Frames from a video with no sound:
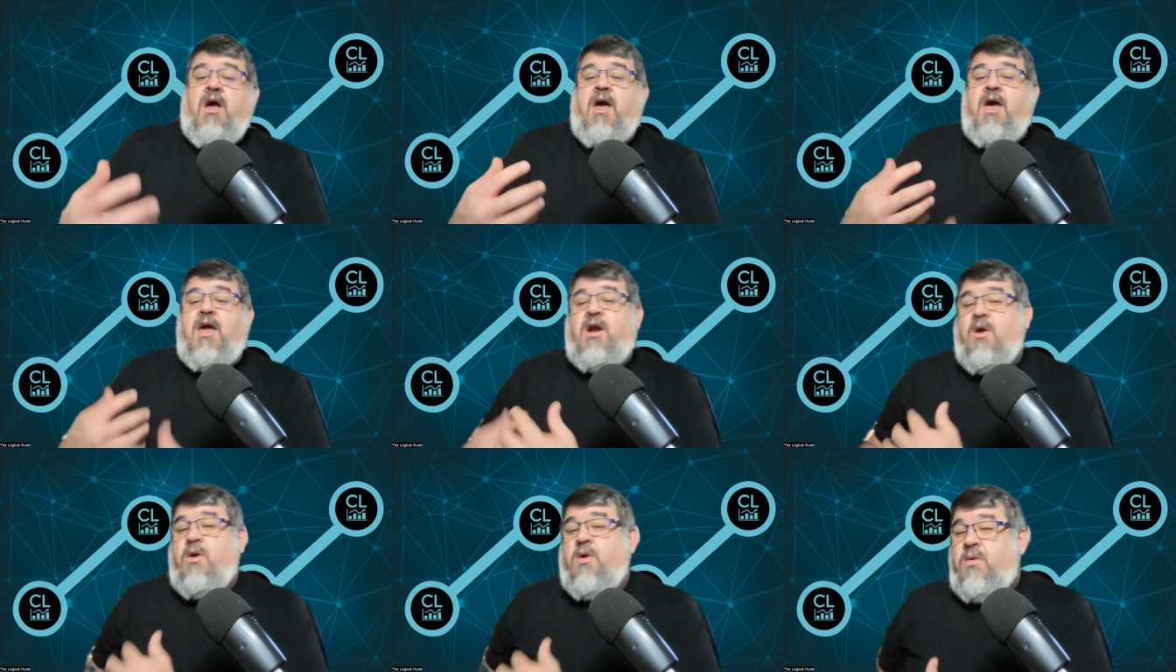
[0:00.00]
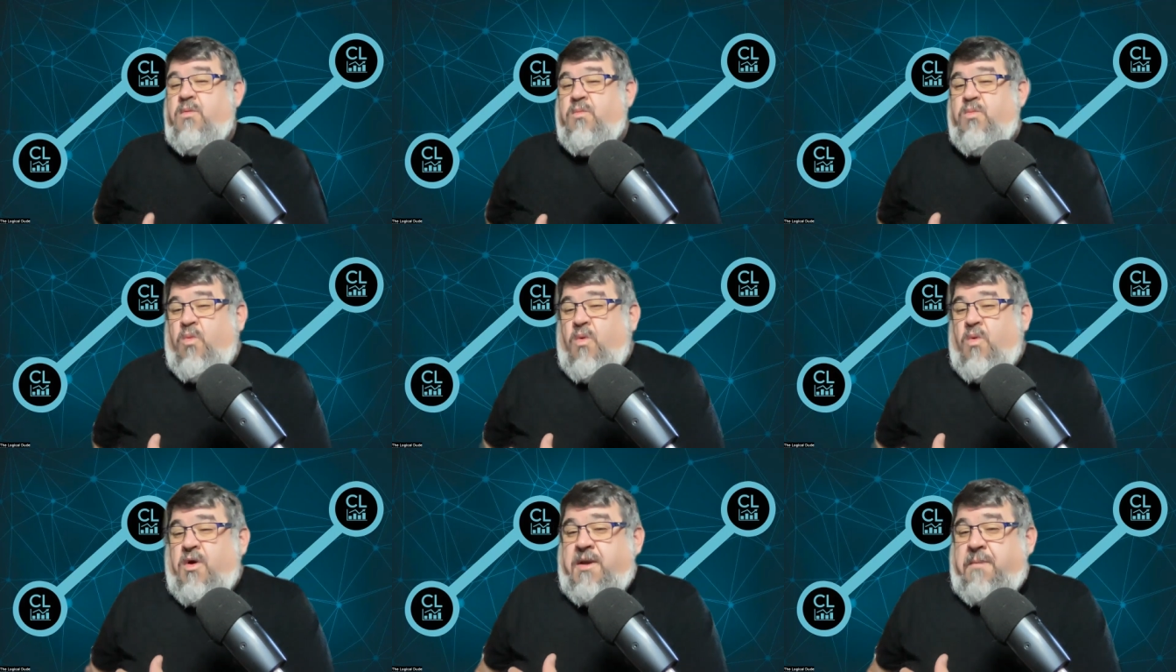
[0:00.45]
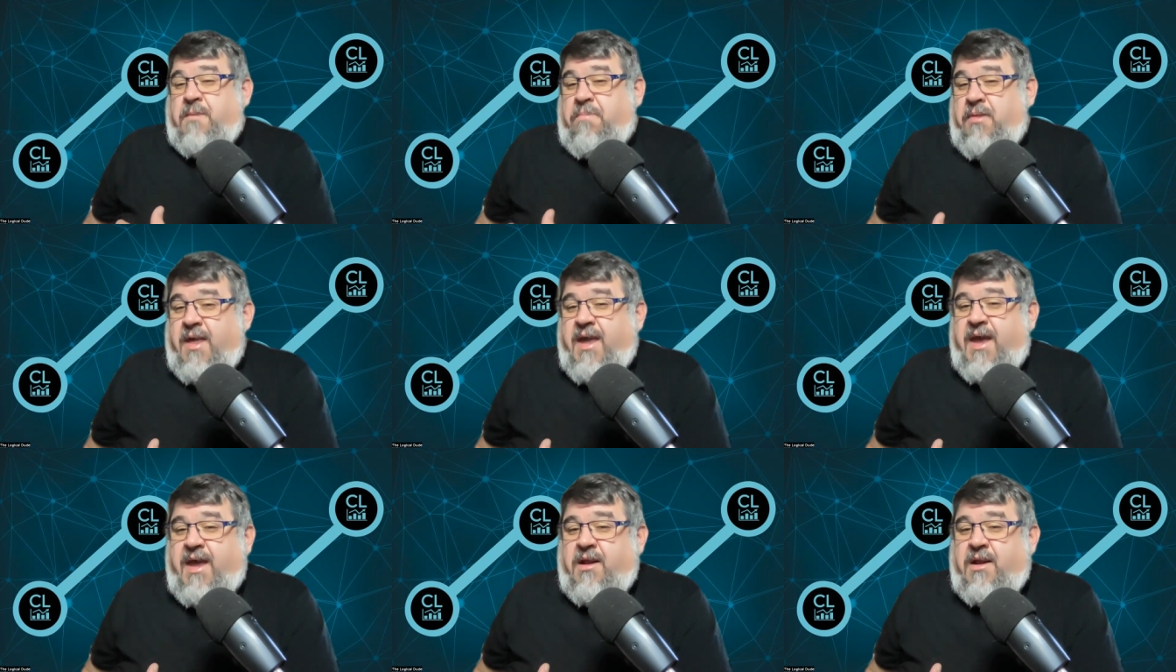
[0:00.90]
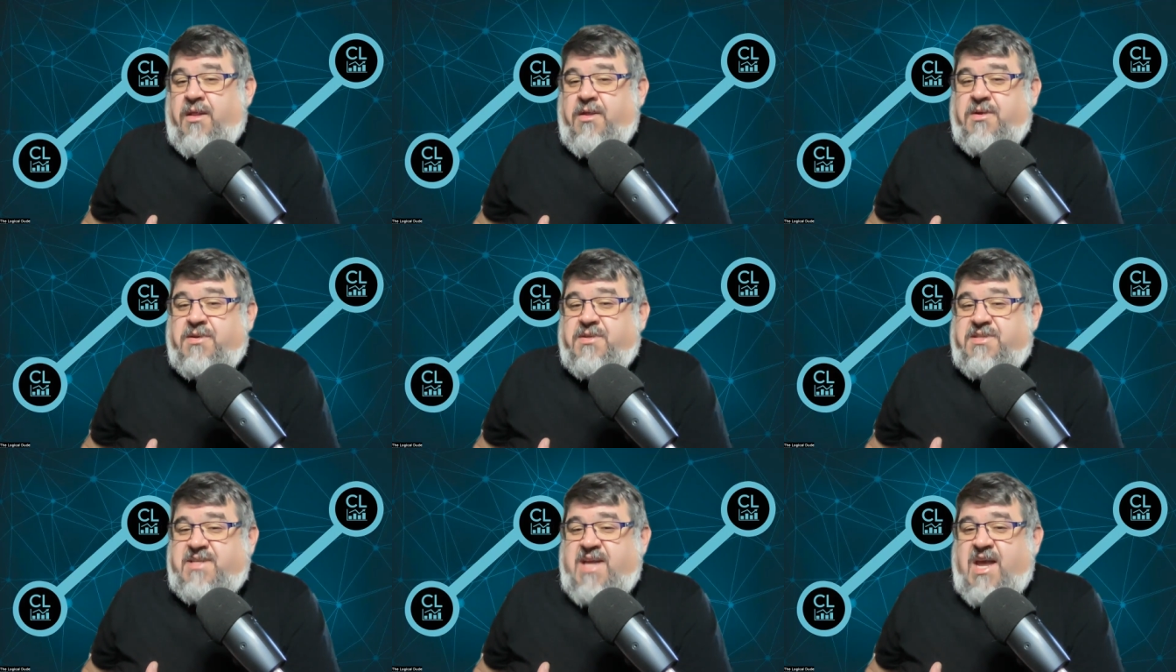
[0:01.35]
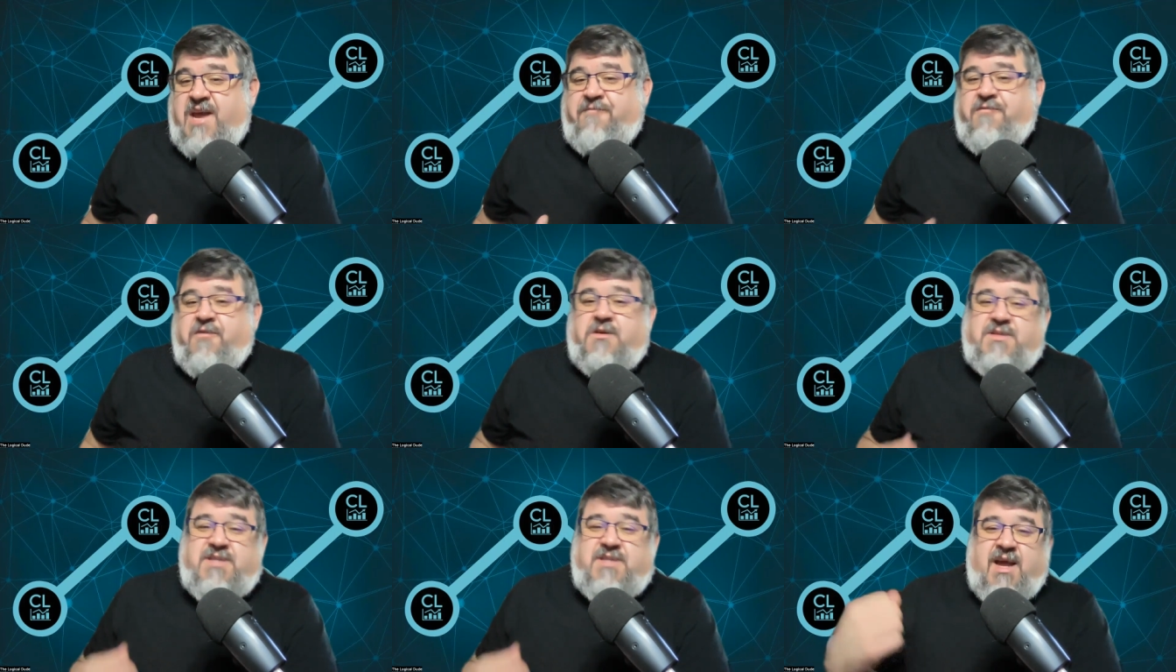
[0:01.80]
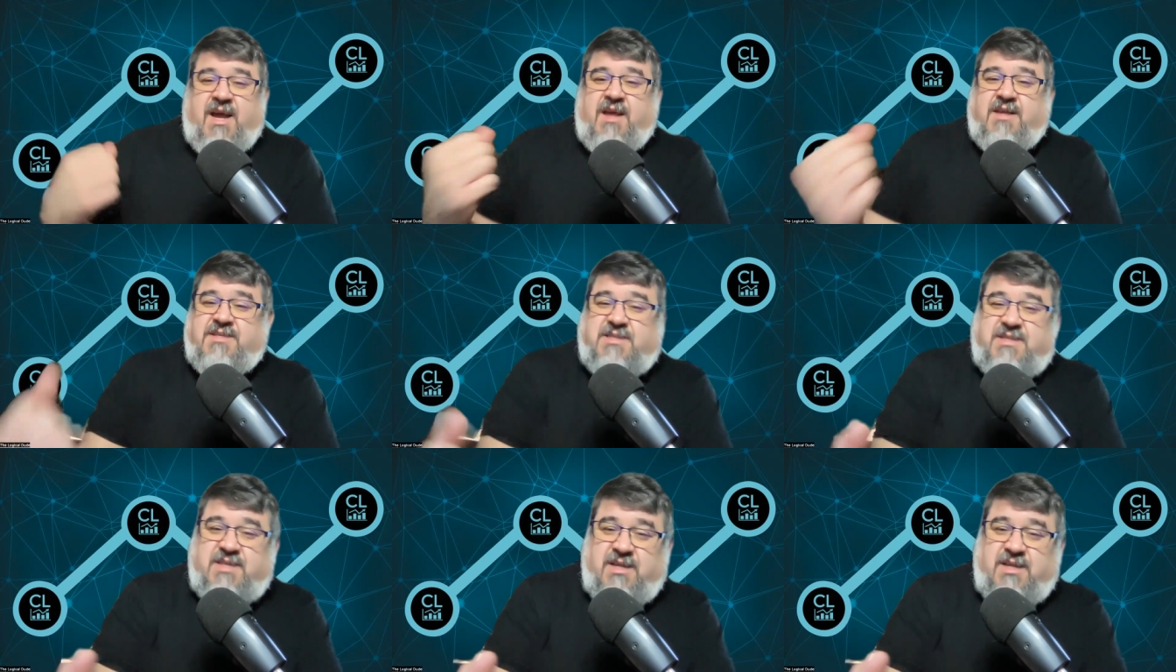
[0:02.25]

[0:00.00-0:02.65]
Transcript: and are wanting to play it a little safer, take